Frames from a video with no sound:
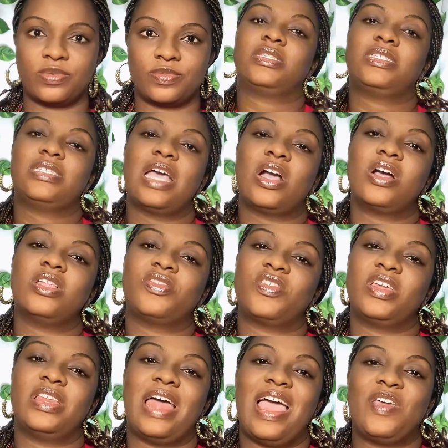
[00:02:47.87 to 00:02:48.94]
Second
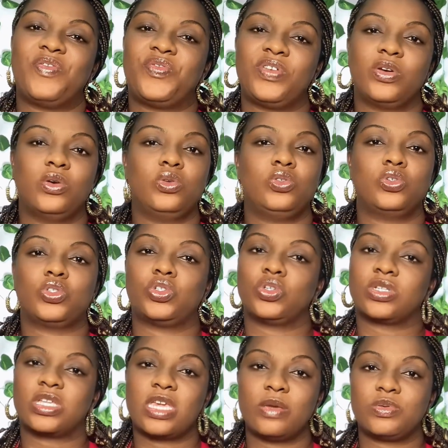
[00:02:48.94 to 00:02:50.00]
thing I feel you
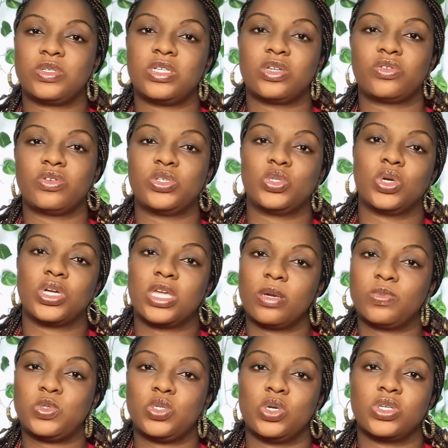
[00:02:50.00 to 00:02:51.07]
should keep secret or keep
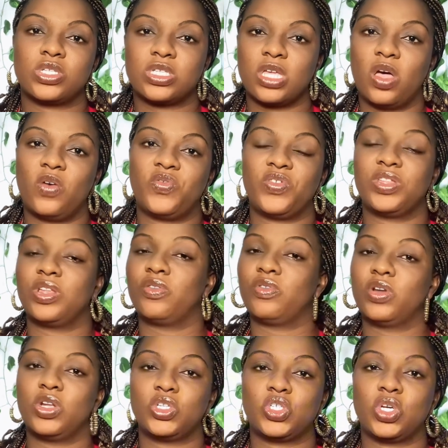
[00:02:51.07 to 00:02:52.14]
to yourself in a
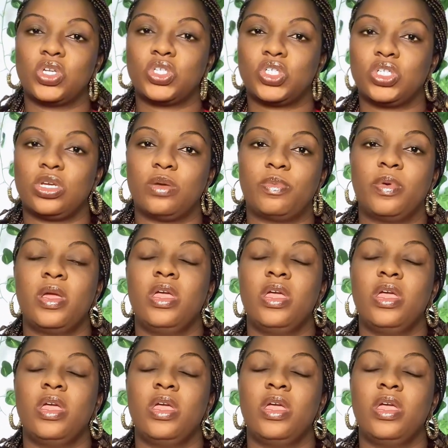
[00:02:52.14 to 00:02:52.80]
relationship,